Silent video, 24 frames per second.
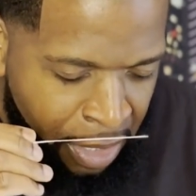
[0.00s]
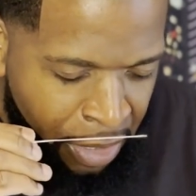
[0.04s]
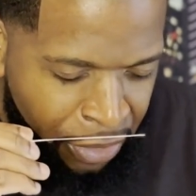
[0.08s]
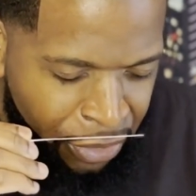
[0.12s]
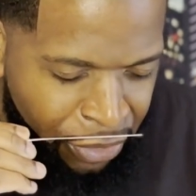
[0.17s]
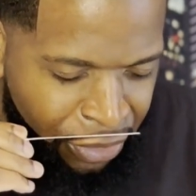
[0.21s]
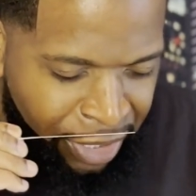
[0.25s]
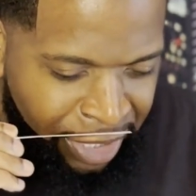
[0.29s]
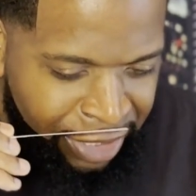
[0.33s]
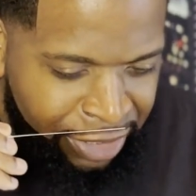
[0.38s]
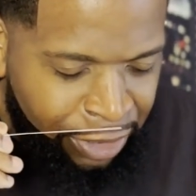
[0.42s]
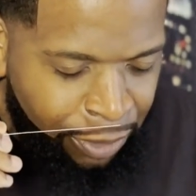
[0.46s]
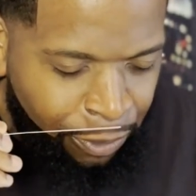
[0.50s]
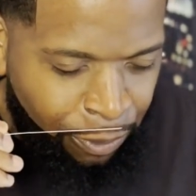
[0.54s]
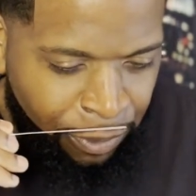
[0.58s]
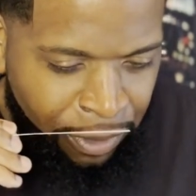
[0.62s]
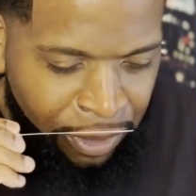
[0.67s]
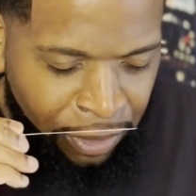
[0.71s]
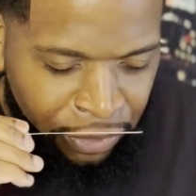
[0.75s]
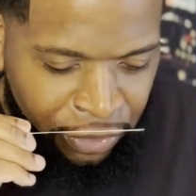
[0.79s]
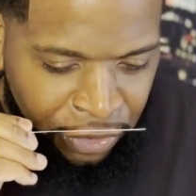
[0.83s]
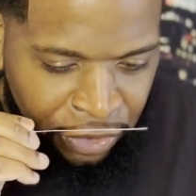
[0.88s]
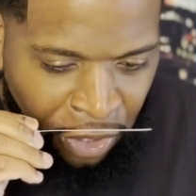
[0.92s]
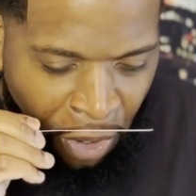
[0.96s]
you get some
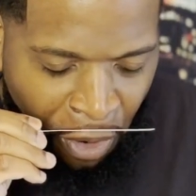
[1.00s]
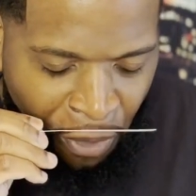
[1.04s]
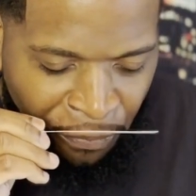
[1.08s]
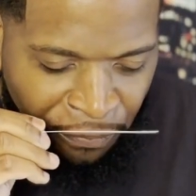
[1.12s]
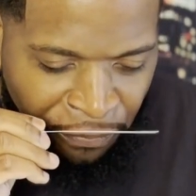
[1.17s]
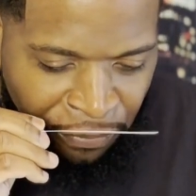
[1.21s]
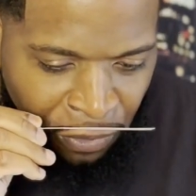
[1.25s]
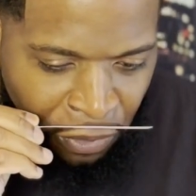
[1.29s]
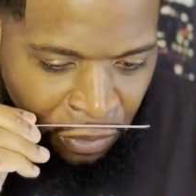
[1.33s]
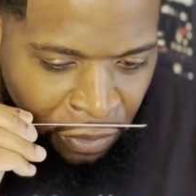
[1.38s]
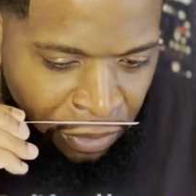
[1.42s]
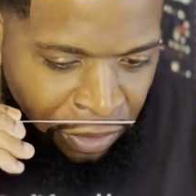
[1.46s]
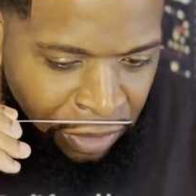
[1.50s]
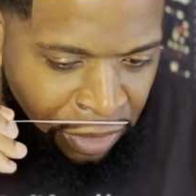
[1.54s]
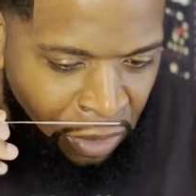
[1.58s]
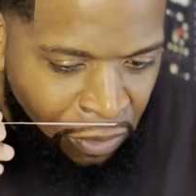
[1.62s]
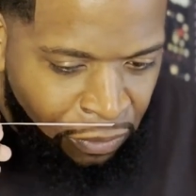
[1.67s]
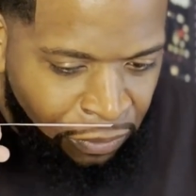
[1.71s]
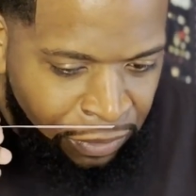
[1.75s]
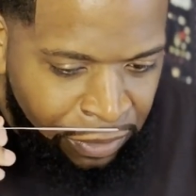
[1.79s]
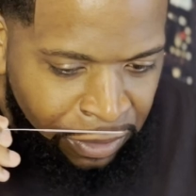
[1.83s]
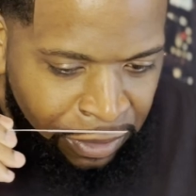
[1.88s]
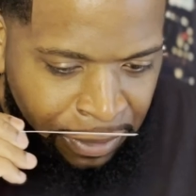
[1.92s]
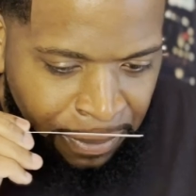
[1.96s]
real soft floral
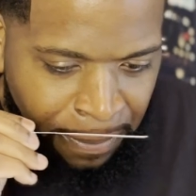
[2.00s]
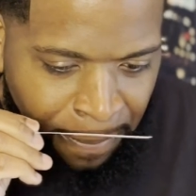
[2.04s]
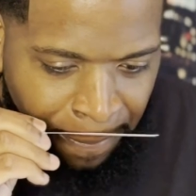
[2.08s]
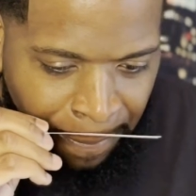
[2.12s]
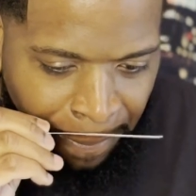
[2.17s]
notes.